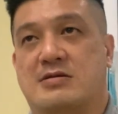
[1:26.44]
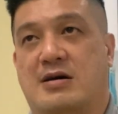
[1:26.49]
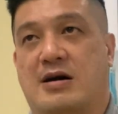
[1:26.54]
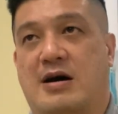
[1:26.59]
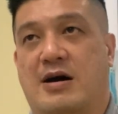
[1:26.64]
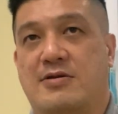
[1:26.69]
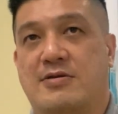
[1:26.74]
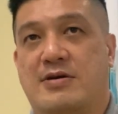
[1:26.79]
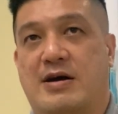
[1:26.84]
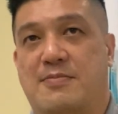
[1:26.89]

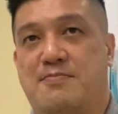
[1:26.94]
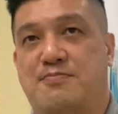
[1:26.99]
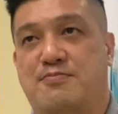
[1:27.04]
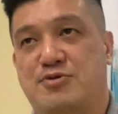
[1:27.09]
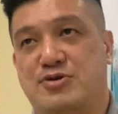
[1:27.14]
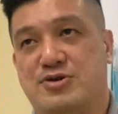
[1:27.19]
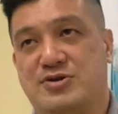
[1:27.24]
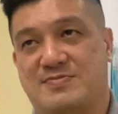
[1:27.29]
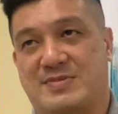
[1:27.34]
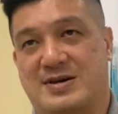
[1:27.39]
although I
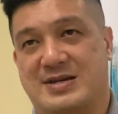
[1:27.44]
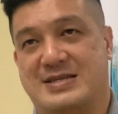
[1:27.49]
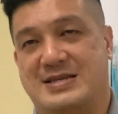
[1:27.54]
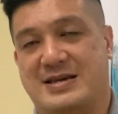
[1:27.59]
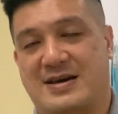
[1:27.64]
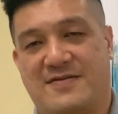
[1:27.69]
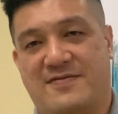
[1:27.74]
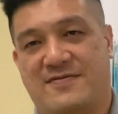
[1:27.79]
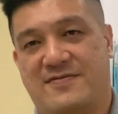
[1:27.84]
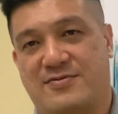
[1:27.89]
pushed
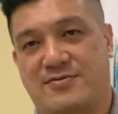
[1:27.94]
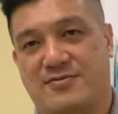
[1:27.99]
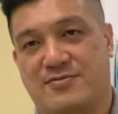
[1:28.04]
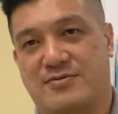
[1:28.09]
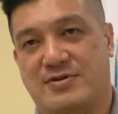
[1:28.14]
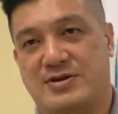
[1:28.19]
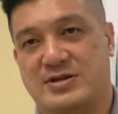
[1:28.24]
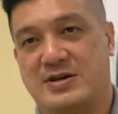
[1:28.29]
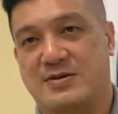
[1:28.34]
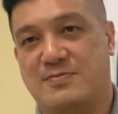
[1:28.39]
myself
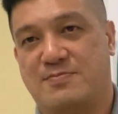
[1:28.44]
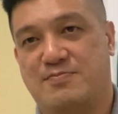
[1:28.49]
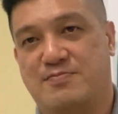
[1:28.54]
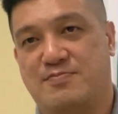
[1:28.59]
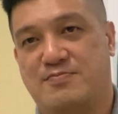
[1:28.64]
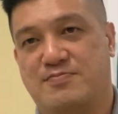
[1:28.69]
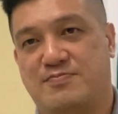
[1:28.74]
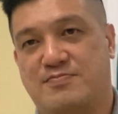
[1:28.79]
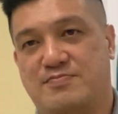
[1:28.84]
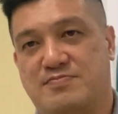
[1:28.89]
to actually
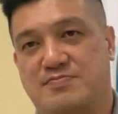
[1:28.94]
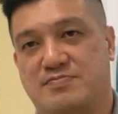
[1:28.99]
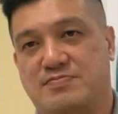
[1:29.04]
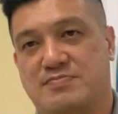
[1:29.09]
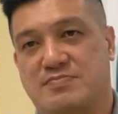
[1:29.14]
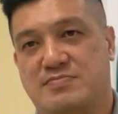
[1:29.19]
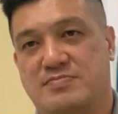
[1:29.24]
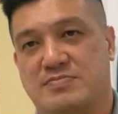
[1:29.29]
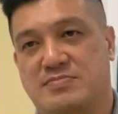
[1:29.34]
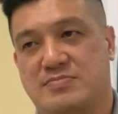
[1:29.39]

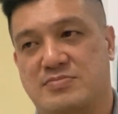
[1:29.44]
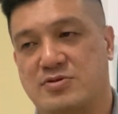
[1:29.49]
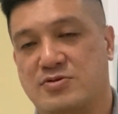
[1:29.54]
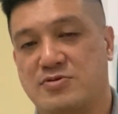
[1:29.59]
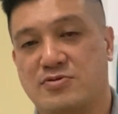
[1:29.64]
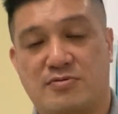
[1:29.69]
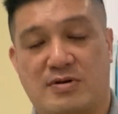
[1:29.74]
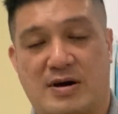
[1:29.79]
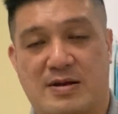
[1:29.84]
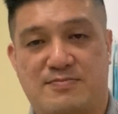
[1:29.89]

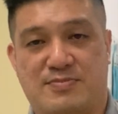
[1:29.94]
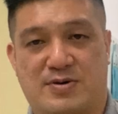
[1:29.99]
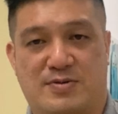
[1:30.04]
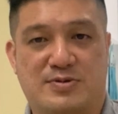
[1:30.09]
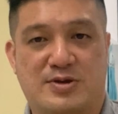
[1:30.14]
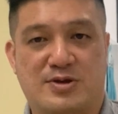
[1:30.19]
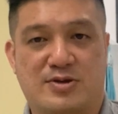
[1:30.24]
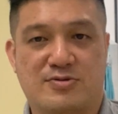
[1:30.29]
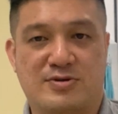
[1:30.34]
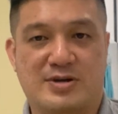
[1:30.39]
do one
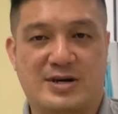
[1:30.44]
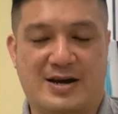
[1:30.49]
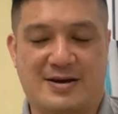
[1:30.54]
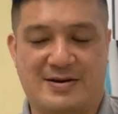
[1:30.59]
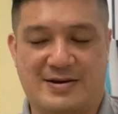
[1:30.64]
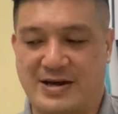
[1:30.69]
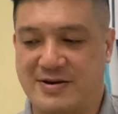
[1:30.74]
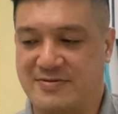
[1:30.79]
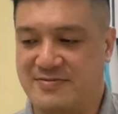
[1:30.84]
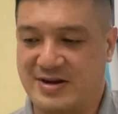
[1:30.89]
property tour
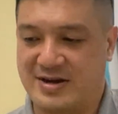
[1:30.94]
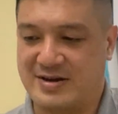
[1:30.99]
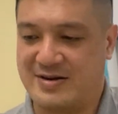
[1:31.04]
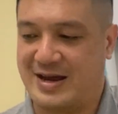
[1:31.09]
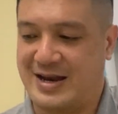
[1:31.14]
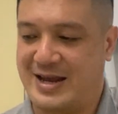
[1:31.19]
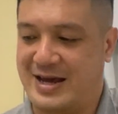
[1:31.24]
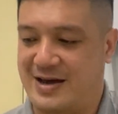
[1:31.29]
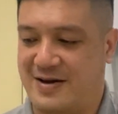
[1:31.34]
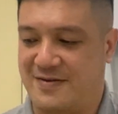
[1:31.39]
and I
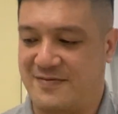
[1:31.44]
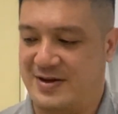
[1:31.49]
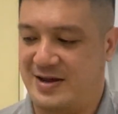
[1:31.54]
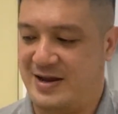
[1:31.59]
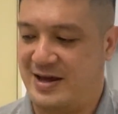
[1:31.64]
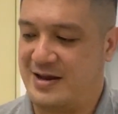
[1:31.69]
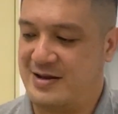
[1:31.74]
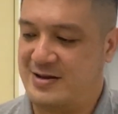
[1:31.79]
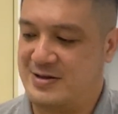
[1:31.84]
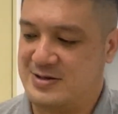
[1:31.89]
regret that after
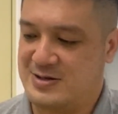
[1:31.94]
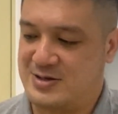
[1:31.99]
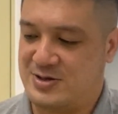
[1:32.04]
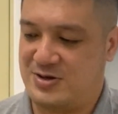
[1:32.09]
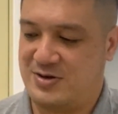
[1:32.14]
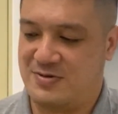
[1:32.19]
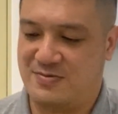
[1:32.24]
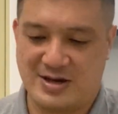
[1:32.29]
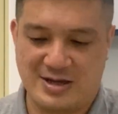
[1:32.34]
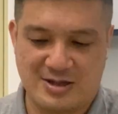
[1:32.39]
that
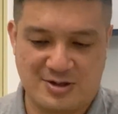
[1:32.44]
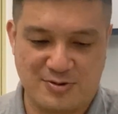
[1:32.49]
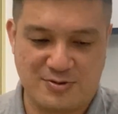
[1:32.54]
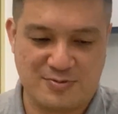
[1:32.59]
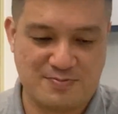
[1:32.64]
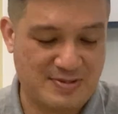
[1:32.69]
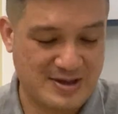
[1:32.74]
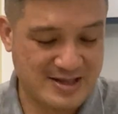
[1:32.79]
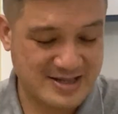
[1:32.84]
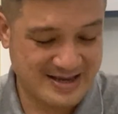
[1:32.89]
straight away
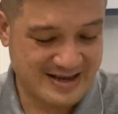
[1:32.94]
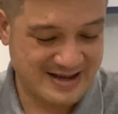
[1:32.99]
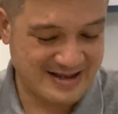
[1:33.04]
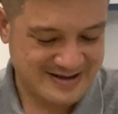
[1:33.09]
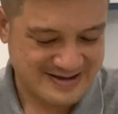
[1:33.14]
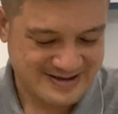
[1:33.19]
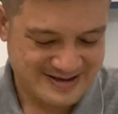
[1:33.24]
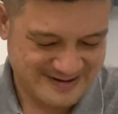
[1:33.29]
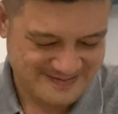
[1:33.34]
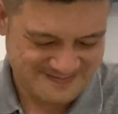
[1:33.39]
took
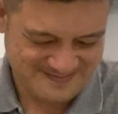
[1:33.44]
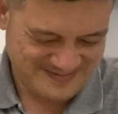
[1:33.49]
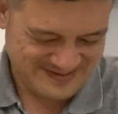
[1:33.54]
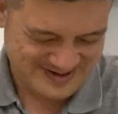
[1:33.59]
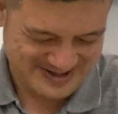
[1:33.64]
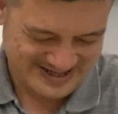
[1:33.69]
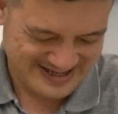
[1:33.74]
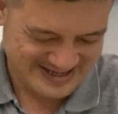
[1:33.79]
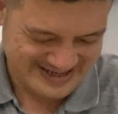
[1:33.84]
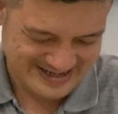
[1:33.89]
painkillers
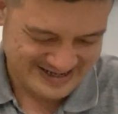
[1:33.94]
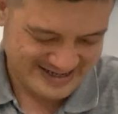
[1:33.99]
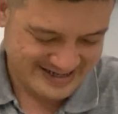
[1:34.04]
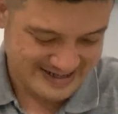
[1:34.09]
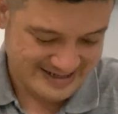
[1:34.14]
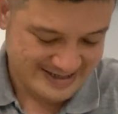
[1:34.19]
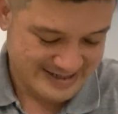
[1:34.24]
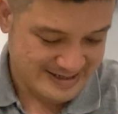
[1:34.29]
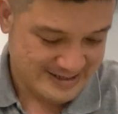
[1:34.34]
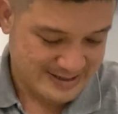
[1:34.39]

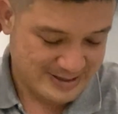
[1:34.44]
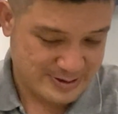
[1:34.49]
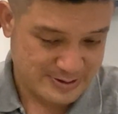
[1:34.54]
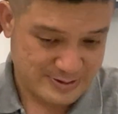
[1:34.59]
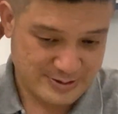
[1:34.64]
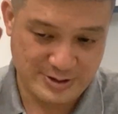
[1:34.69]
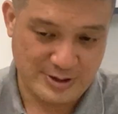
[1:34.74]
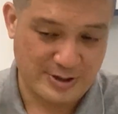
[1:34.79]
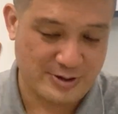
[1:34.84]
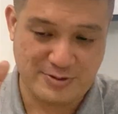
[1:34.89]

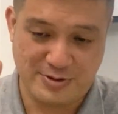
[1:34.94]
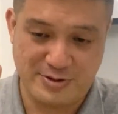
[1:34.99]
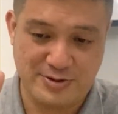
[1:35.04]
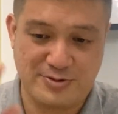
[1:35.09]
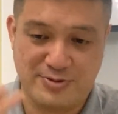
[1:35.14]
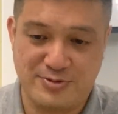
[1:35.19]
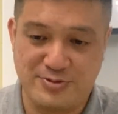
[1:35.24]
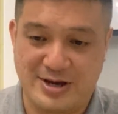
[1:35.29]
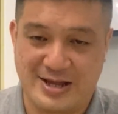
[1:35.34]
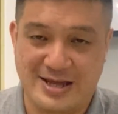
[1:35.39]
so I'm not going
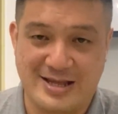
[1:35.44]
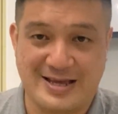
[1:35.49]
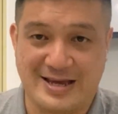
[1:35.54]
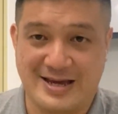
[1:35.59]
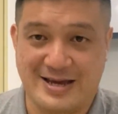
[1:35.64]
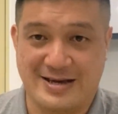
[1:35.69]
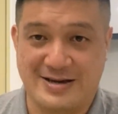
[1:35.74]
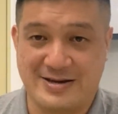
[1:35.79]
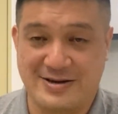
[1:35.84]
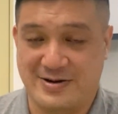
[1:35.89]
to do
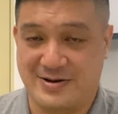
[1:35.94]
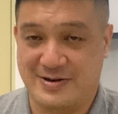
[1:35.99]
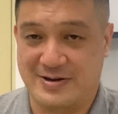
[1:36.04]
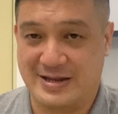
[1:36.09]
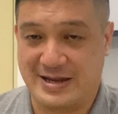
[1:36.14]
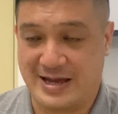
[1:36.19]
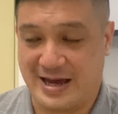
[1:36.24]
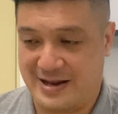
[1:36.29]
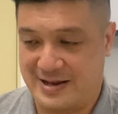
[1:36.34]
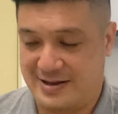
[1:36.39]
anything
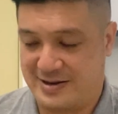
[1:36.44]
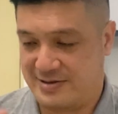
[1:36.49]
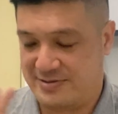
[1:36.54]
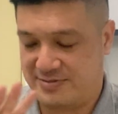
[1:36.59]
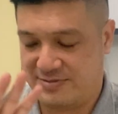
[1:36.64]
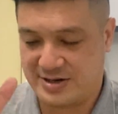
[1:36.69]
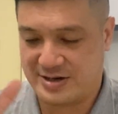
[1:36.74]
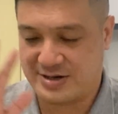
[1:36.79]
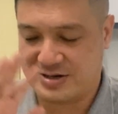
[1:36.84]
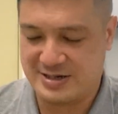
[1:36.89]
that
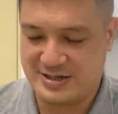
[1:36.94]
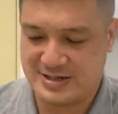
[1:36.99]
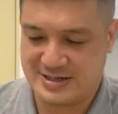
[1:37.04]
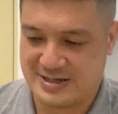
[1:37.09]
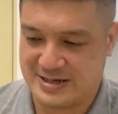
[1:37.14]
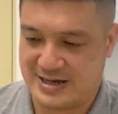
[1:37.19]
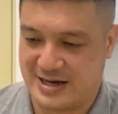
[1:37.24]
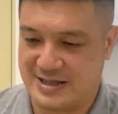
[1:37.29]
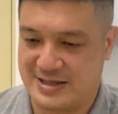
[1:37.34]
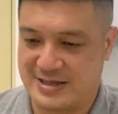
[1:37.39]

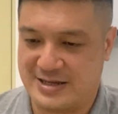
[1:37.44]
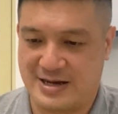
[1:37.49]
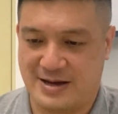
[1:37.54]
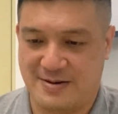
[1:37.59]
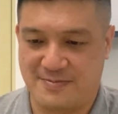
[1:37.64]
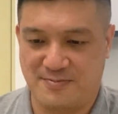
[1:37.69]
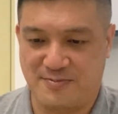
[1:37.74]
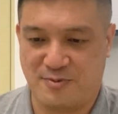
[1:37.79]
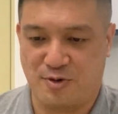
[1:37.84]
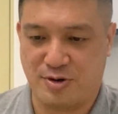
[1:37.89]
rigorous until
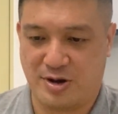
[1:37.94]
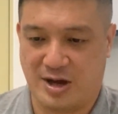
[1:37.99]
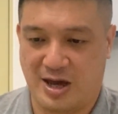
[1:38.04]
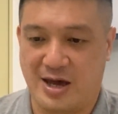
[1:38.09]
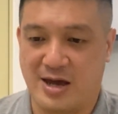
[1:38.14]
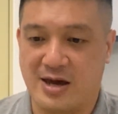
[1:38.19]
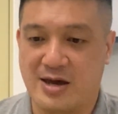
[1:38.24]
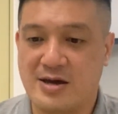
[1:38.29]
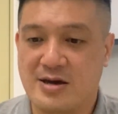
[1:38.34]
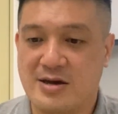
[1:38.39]
I'm
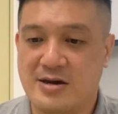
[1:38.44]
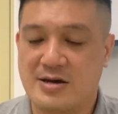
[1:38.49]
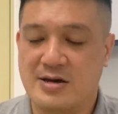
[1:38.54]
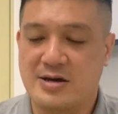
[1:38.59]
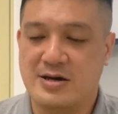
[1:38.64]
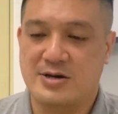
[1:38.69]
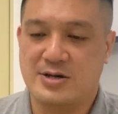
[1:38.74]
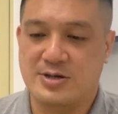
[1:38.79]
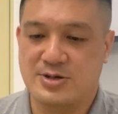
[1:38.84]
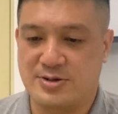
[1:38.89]
okay
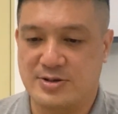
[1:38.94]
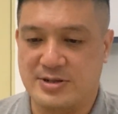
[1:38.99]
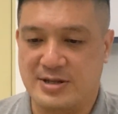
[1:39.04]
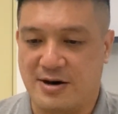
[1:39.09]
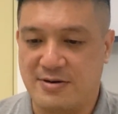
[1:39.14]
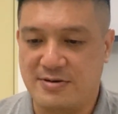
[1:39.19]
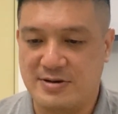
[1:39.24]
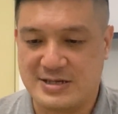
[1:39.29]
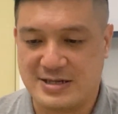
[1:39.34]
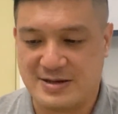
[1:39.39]
so
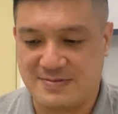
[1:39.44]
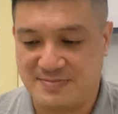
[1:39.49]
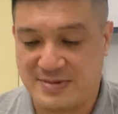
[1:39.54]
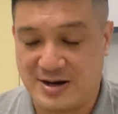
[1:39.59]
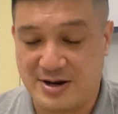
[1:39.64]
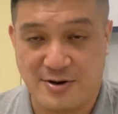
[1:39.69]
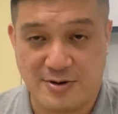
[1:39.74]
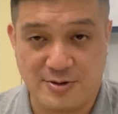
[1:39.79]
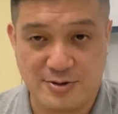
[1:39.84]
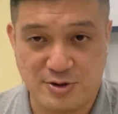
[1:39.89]
now it's the
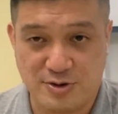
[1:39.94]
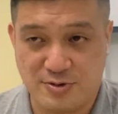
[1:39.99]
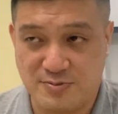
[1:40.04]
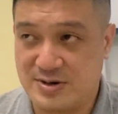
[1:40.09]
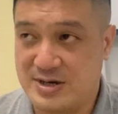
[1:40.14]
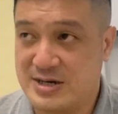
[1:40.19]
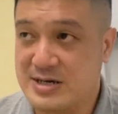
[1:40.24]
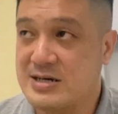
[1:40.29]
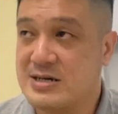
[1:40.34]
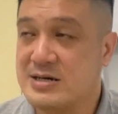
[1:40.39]
month of
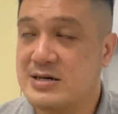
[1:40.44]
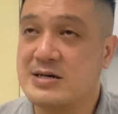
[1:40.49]
October